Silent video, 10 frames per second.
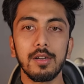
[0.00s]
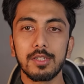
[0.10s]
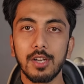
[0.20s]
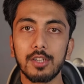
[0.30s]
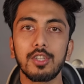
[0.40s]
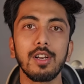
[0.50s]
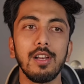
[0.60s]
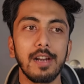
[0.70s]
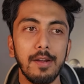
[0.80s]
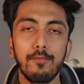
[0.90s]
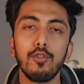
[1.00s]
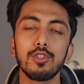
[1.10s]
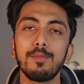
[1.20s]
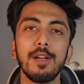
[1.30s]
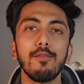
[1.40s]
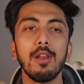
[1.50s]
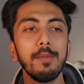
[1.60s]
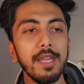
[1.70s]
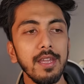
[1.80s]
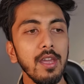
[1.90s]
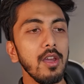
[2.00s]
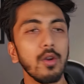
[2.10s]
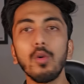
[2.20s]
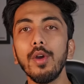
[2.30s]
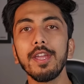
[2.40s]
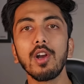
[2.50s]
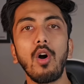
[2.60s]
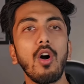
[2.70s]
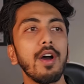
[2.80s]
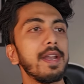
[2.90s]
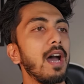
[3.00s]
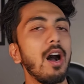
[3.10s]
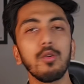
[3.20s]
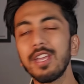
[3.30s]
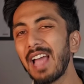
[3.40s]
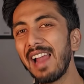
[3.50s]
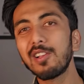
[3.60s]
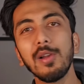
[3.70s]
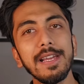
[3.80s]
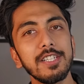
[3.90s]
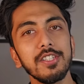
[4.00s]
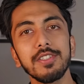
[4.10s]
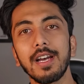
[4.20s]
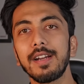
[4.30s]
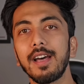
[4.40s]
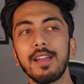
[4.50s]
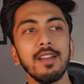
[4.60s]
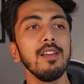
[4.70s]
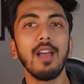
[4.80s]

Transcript: structural reinforcement will be going on, how the calculations are done.